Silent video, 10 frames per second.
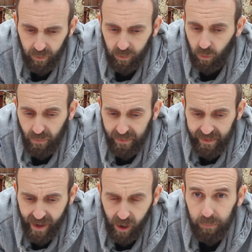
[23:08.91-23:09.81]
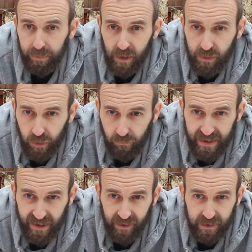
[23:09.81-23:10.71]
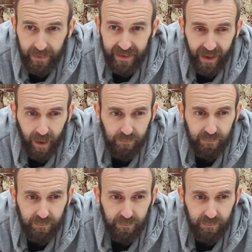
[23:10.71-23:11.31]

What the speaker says: want any help, do reach out to me.